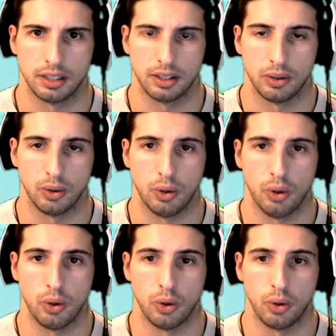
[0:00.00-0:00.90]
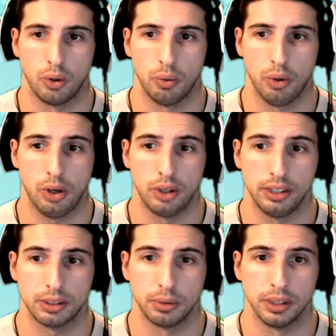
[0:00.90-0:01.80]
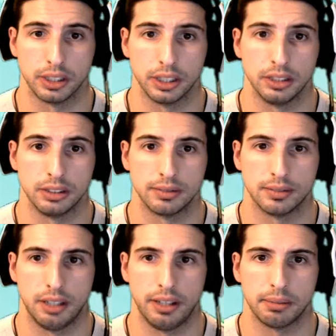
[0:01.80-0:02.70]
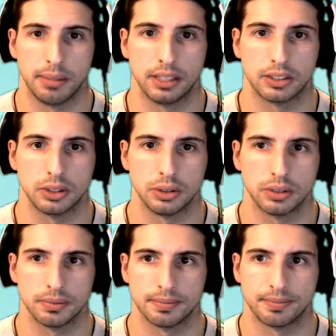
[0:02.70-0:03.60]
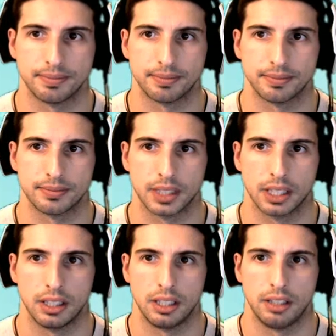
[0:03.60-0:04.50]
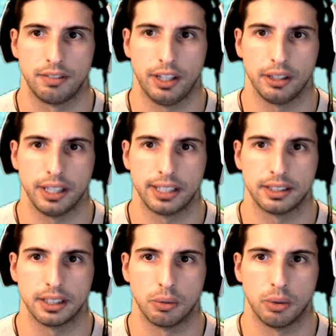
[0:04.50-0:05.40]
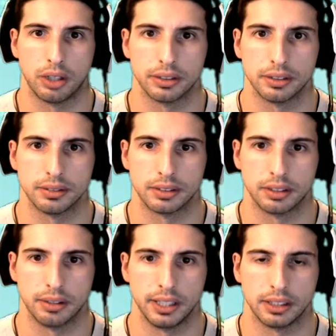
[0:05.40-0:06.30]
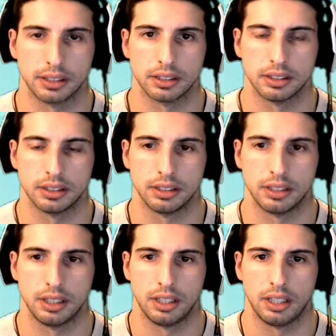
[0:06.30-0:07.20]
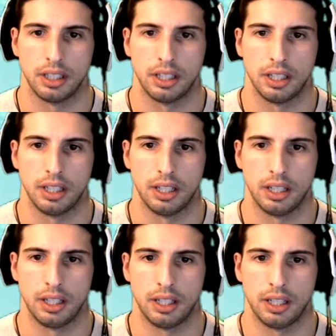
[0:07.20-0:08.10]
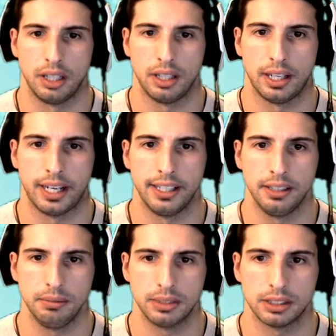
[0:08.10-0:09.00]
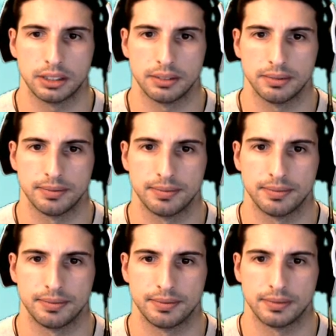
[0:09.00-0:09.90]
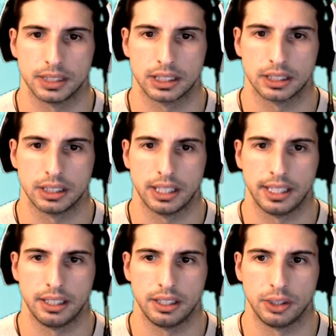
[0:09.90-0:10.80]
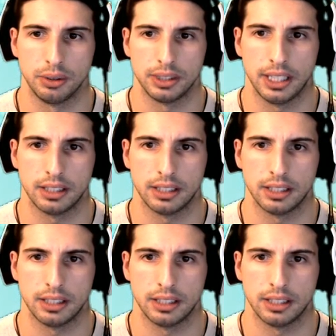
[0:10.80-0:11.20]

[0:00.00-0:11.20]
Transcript: Oh, whoa, this is really good. Alright, maiden suit. Fire, lightning, and water. Great. Uh, items? Can I use that?